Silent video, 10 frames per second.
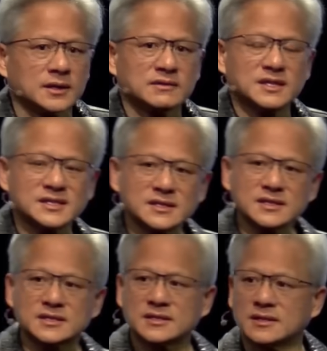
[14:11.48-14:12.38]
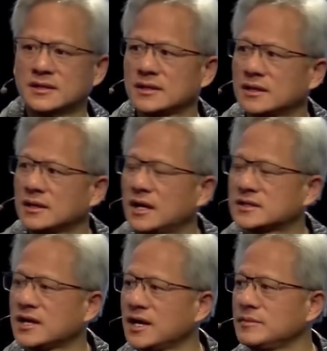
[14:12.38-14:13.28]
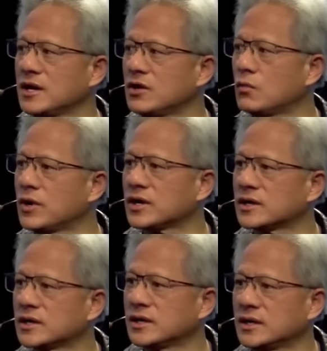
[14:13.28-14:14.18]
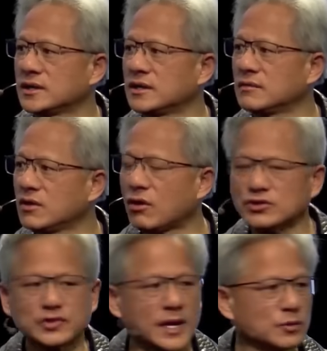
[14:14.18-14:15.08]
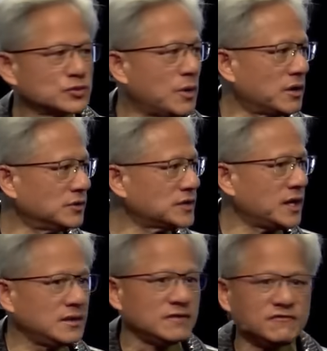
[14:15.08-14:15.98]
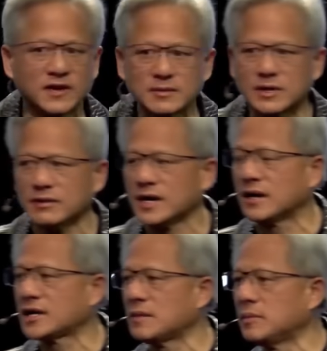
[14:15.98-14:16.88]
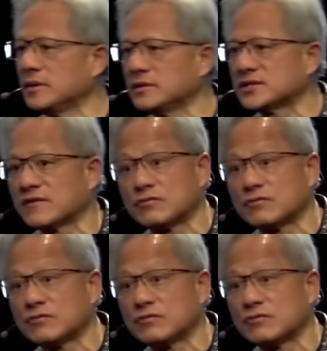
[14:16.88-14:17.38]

This is a time now where the large language models and the fundamental AI capabilities have